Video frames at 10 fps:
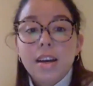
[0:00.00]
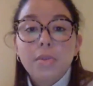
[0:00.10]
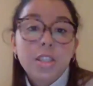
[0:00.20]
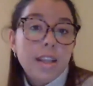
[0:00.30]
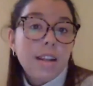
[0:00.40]

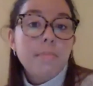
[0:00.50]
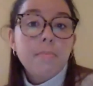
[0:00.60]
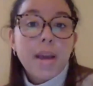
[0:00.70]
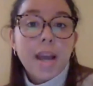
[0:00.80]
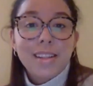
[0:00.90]
which then
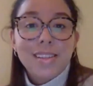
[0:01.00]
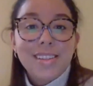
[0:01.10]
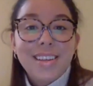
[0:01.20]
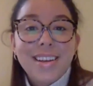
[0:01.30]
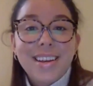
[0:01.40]

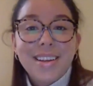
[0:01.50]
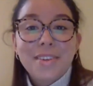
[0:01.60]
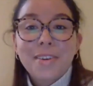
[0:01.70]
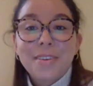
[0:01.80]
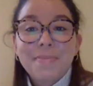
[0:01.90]
impacts
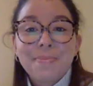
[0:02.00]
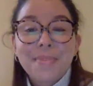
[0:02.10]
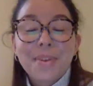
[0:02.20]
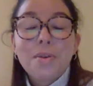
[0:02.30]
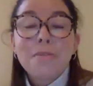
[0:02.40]
your
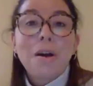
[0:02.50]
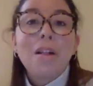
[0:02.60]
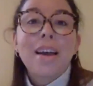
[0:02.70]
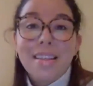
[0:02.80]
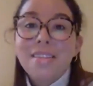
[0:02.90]

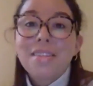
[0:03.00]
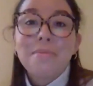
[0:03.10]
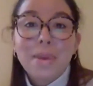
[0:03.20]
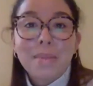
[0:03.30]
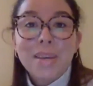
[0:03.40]
overall health
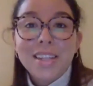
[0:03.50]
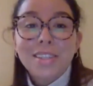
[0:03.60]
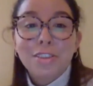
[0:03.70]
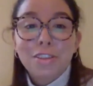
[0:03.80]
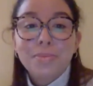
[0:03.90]
and well-being
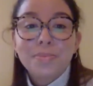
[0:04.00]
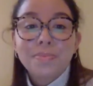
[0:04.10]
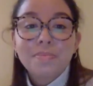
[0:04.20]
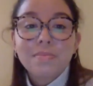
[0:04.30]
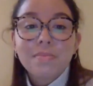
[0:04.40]
too.
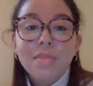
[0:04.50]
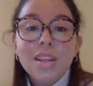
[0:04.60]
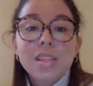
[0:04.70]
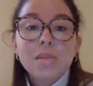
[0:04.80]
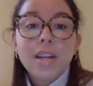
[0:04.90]

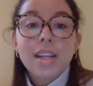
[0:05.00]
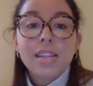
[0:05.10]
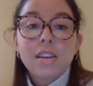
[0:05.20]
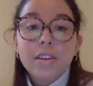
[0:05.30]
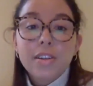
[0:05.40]
So when I
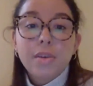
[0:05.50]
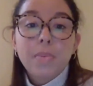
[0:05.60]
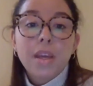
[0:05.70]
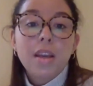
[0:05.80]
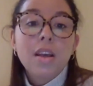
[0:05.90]
started
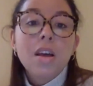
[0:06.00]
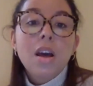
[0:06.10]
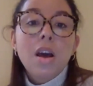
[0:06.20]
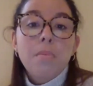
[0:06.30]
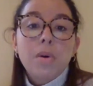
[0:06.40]
Yoppie,
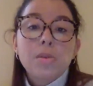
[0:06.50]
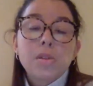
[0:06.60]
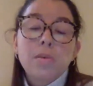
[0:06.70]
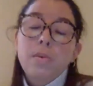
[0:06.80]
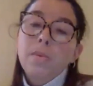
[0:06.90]
most
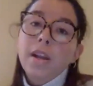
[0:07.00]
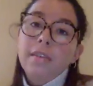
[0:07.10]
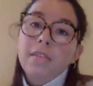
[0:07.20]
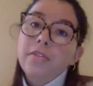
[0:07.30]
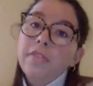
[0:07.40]
of what I
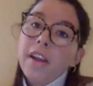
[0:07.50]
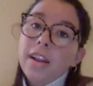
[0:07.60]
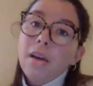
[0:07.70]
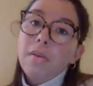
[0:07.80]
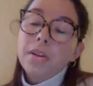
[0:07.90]
could find
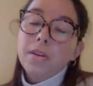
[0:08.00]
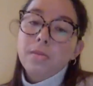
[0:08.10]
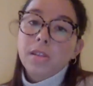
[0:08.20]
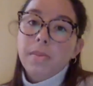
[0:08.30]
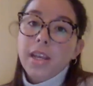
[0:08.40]
out there
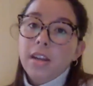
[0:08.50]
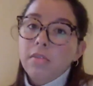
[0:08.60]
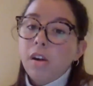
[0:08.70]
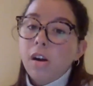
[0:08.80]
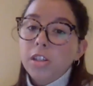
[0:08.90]
was made of
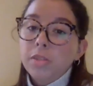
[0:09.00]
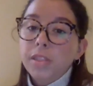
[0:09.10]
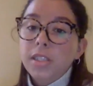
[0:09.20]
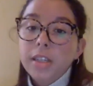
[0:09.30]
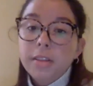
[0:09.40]
harsh
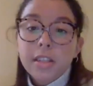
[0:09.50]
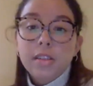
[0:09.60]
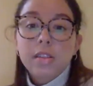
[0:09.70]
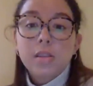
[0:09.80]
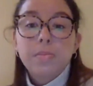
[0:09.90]

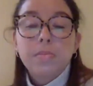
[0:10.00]
materials,